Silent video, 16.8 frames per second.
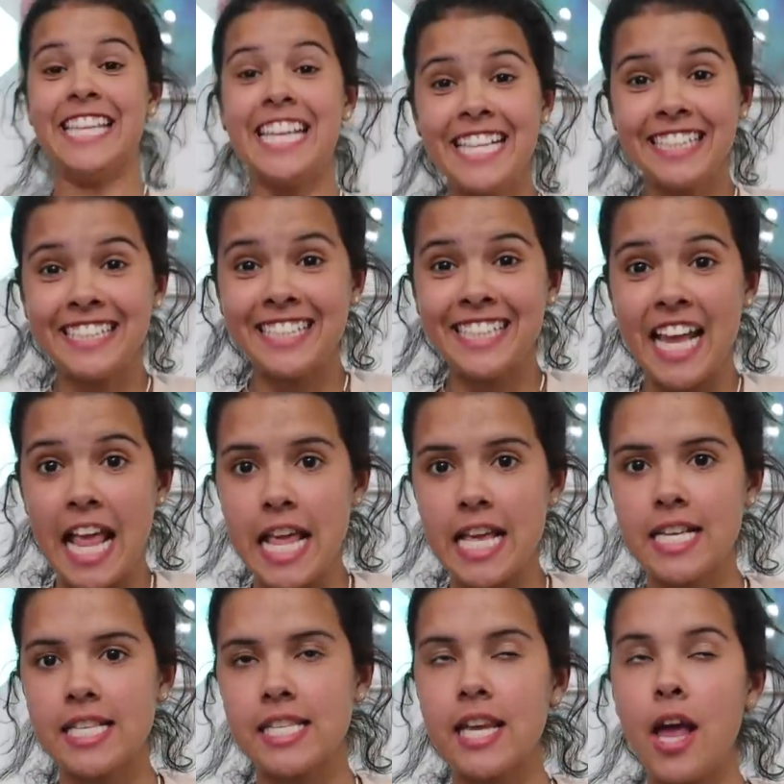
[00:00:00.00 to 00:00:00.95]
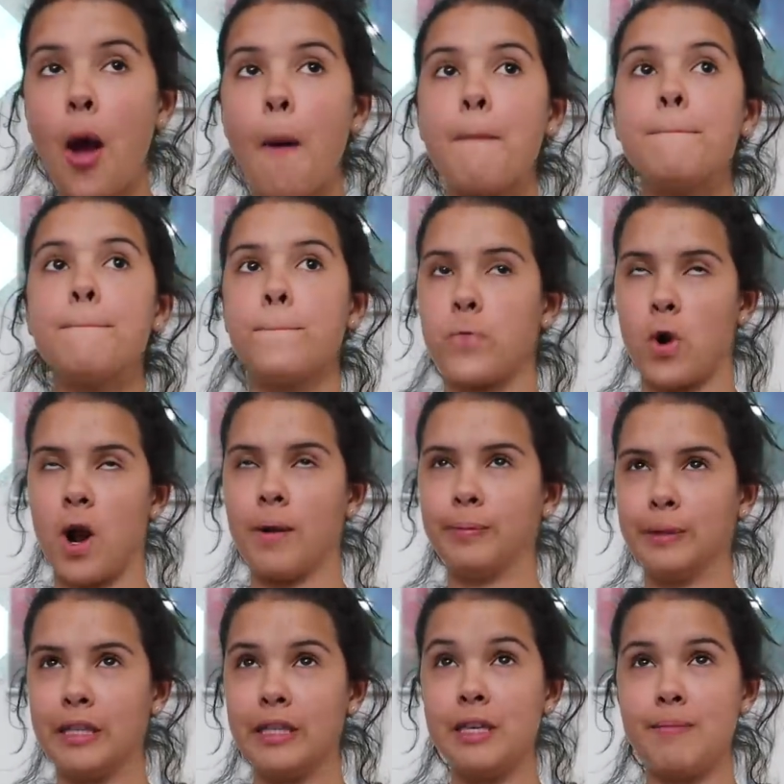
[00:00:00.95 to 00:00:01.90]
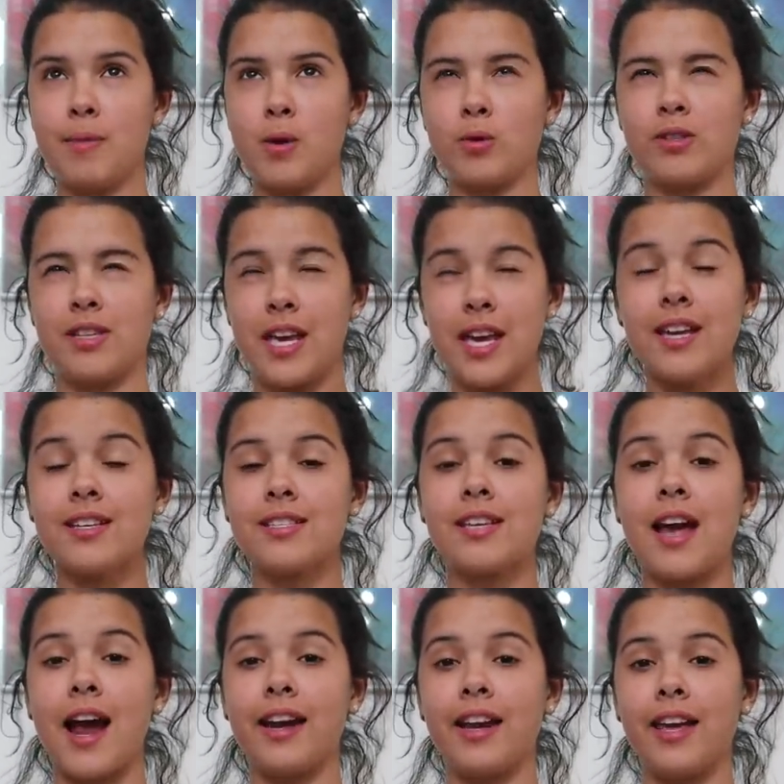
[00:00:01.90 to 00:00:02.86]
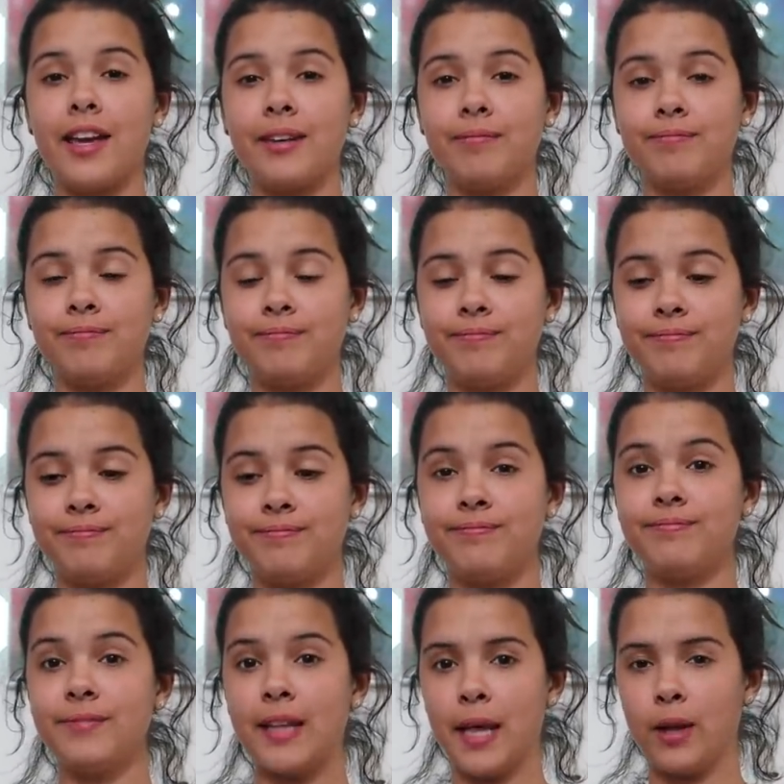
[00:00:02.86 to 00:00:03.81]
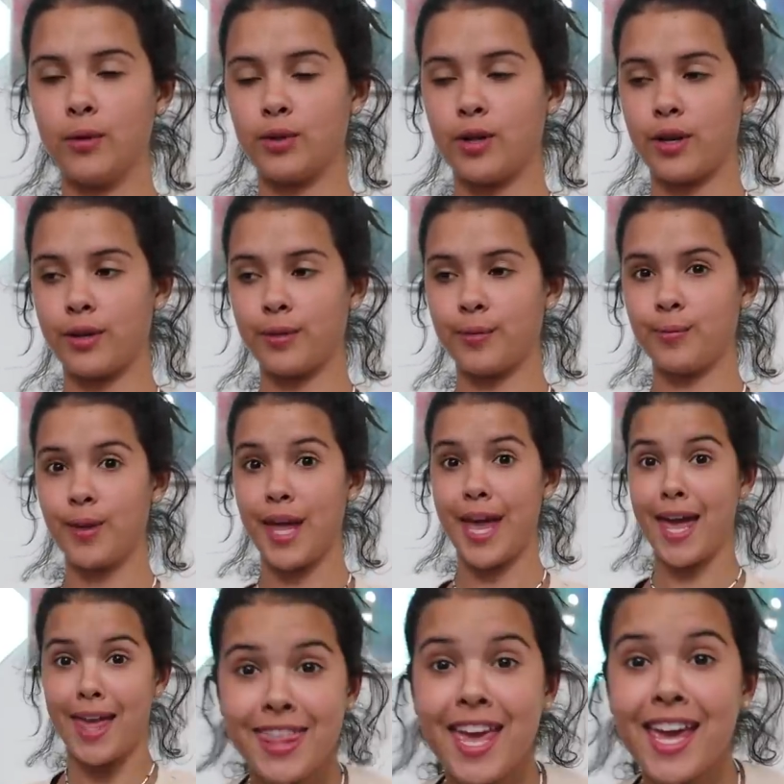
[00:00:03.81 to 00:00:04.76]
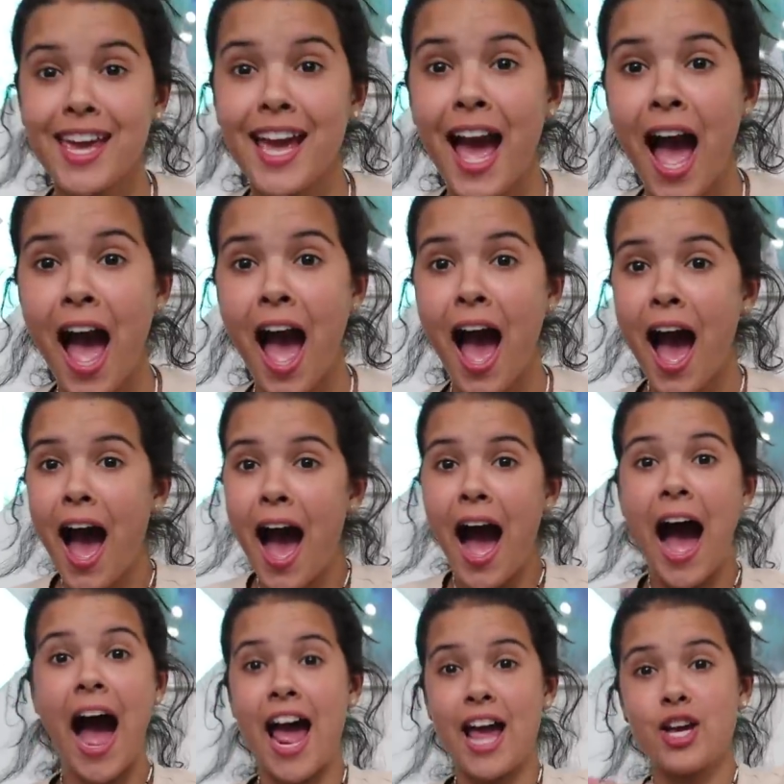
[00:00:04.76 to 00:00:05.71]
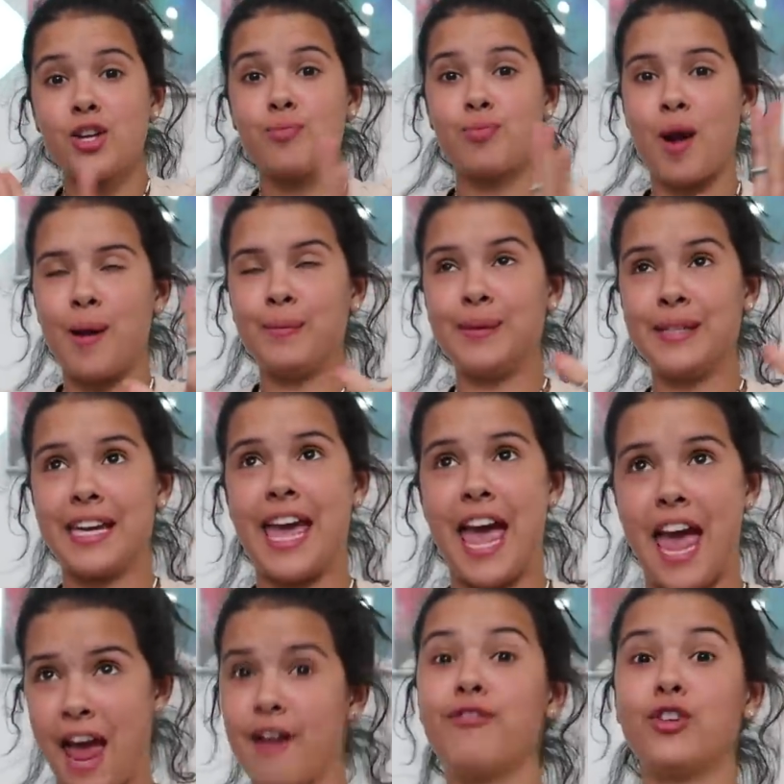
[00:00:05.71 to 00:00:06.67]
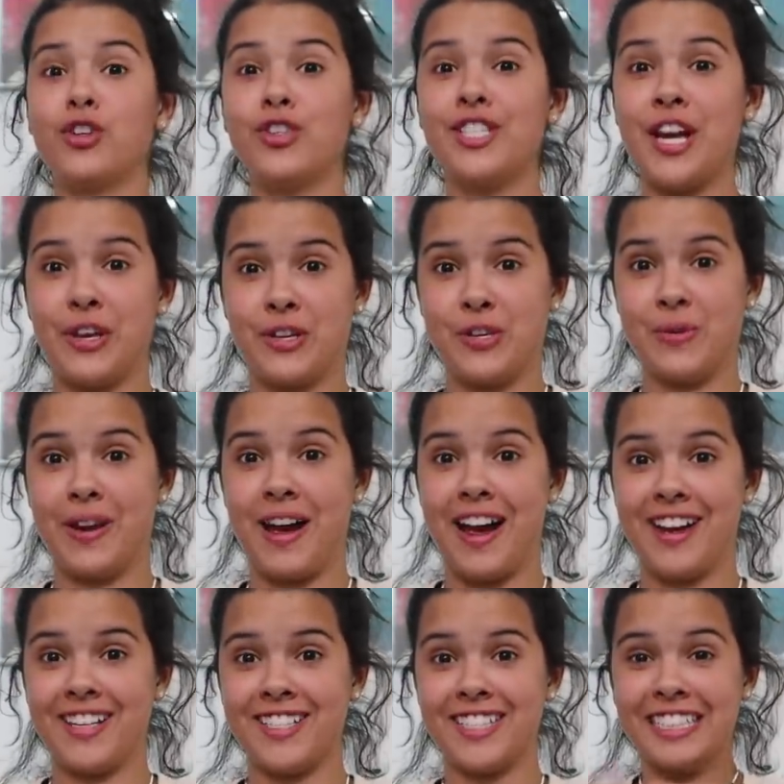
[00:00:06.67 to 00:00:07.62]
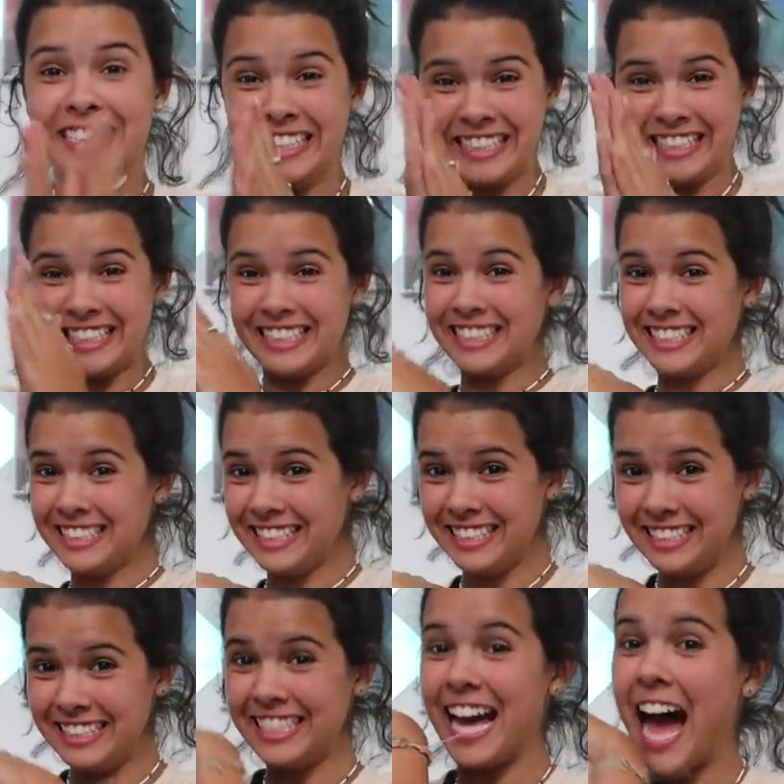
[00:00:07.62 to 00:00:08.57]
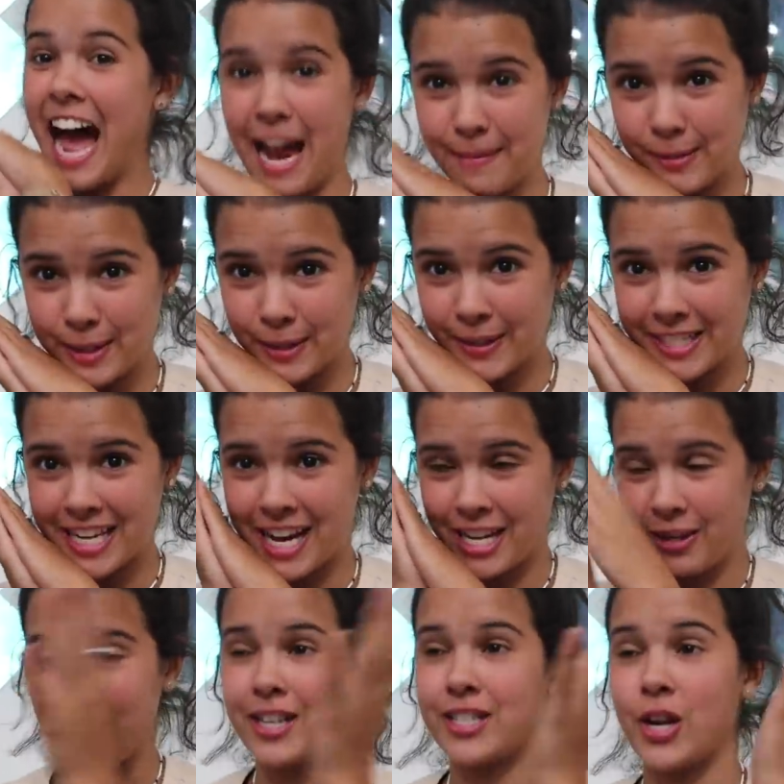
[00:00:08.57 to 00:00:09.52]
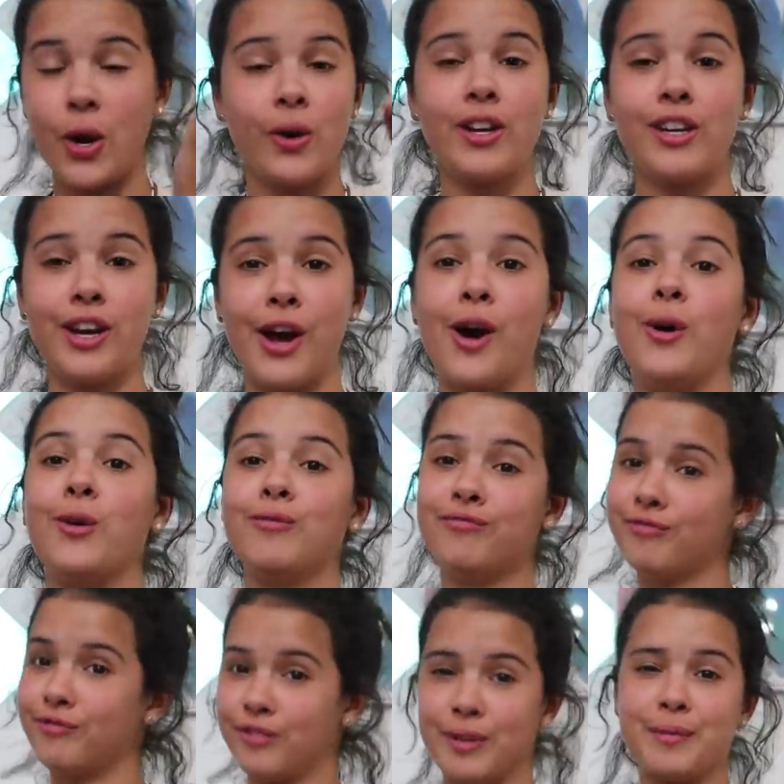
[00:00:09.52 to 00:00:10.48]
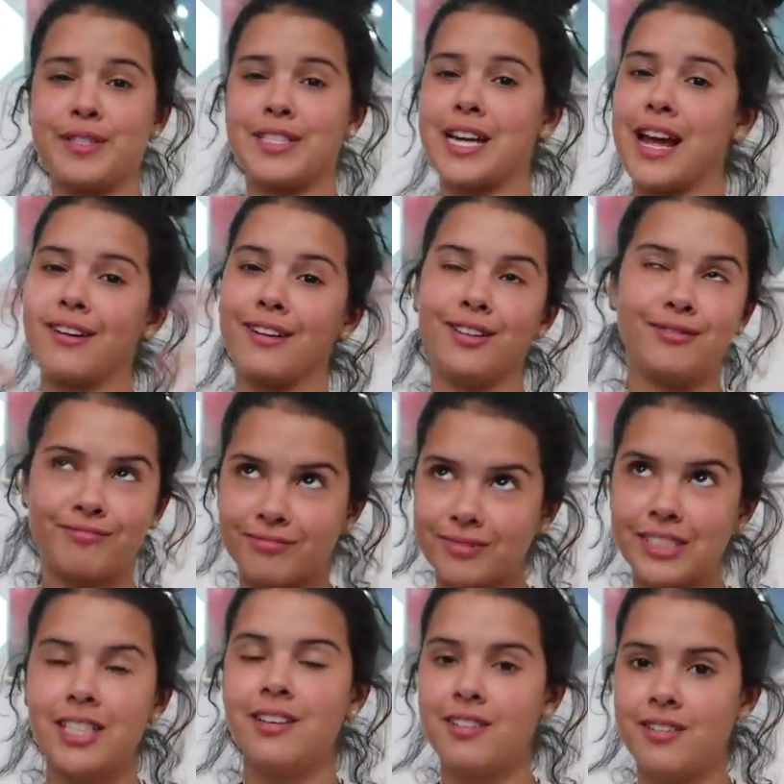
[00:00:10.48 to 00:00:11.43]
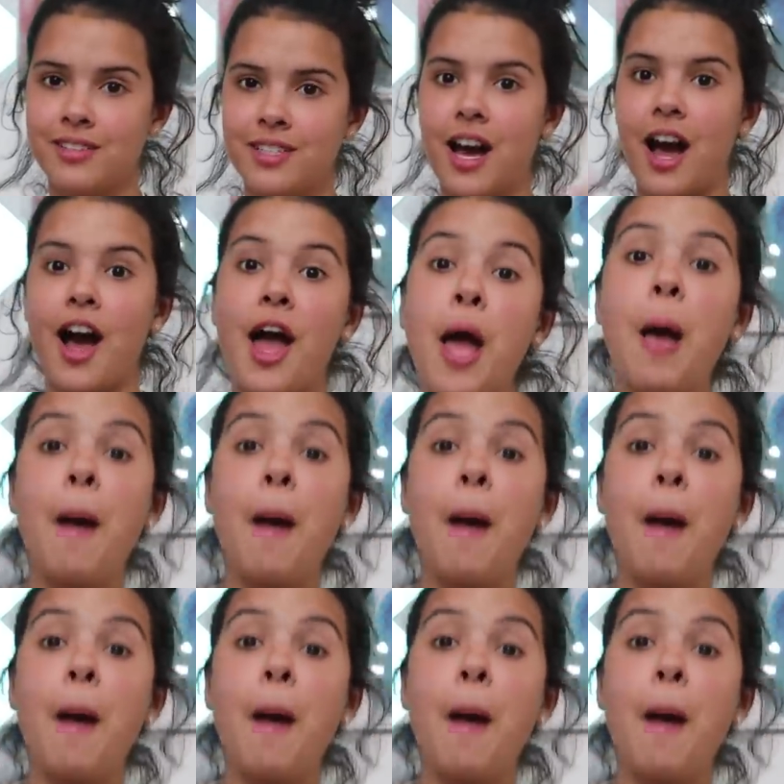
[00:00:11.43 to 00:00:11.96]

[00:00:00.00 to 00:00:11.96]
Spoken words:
This is probably the most exciting, hello dog, thing I could probably ever tell you guys. I'm so excited. You guys already know from the title, duh.